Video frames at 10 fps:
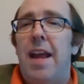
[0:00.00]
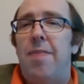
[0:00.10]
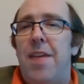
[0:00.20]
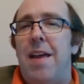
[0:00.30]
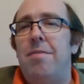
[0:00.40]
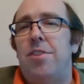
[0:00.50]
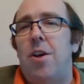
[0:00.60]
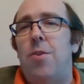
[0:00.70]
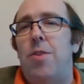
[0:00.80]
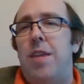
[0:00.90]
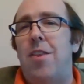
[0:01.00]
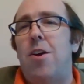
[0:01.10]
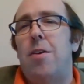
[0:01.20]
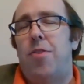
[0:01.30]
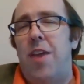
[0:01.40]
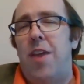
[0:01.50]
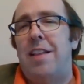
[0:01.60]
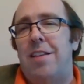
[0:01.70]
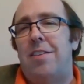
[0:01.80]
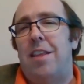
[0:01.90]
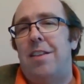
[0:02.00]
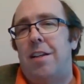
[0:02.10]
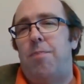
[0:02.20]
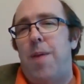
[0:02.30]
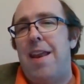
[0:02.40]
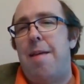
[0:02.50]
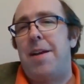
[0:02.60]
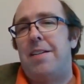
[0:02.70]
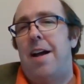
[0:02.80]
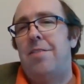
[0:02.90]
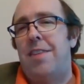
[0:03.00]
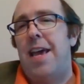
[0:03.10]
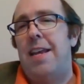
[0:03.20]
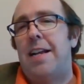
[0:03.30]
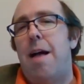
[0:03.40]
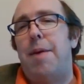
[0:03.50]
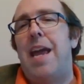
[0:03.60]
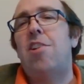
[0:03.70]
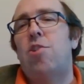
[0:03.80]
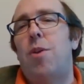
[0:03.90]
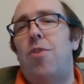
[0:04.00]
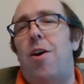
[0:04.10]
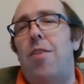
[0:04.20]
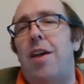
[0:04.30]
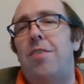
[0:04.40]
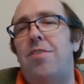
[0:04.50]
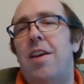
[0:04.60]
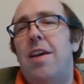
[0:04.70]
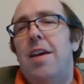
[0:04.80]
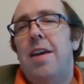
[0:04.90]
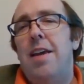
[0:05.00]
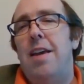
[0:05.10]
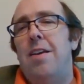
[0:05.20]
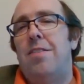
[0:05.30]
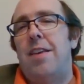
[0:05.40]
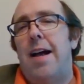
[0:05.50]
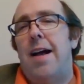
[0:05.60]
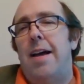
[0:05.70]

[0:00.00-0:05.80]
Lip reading: And then, so the other thing that the pandemic does then, in combination with all this, is